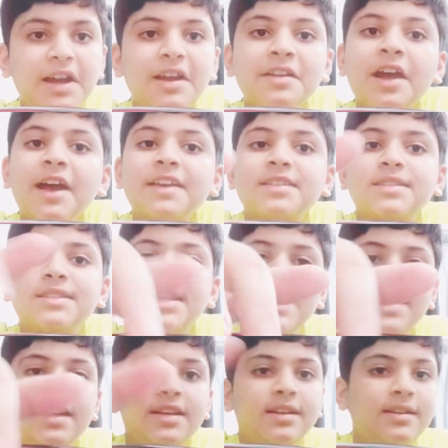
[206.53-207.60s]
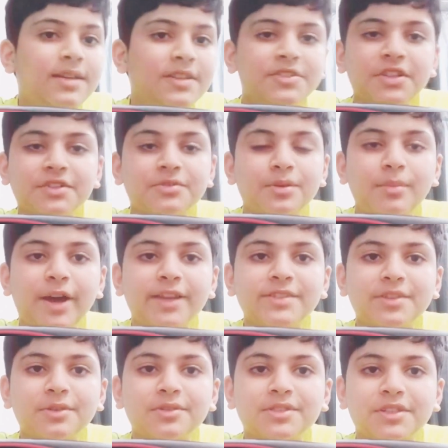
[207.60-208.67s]
a nice C. It just reminds
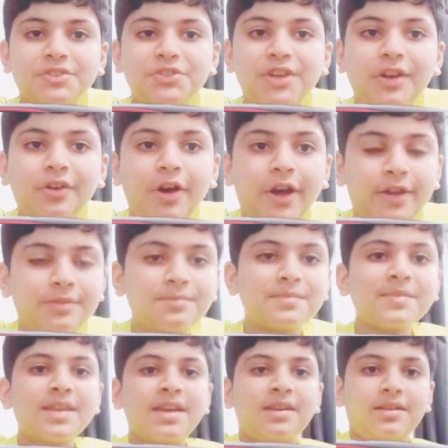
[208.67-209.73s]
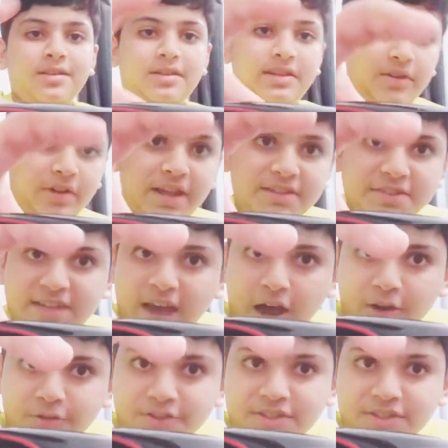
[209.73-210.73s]
you it's a Chiron. Now let's count